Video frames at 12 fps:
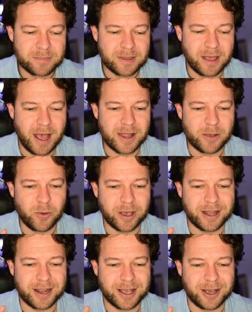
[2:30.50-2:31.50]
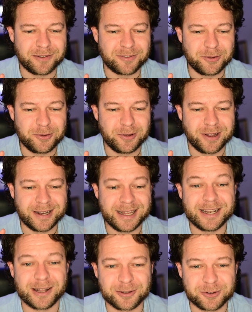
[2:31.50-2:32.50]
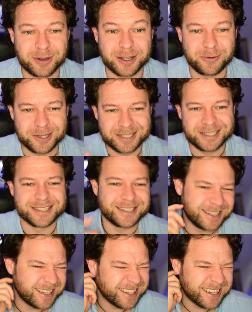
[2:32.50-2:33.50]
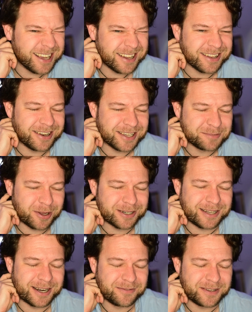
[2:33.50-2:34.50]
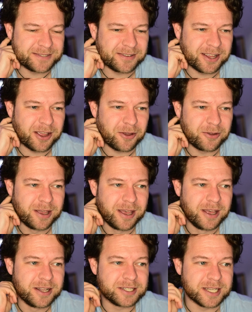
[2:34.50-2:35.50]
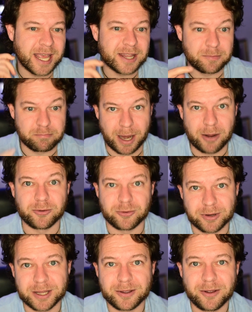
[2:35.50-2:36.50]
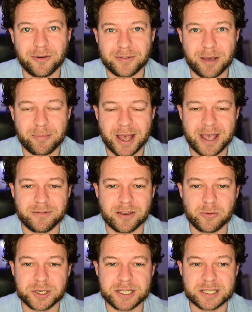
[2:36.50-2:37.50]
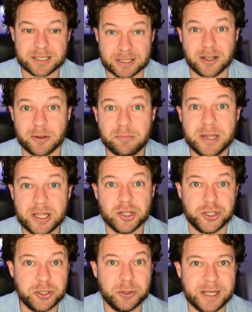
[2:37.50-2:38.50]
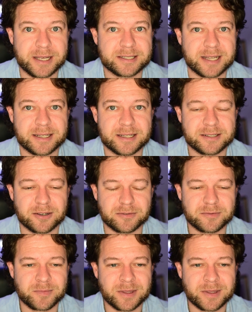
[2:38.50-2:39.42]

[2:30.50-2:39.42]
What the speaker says: And then we're going to kind of do a neat little trick, which is kind of the nice punchline of this video, to get the boundary of that behavior, which is going to be the Julia set itself.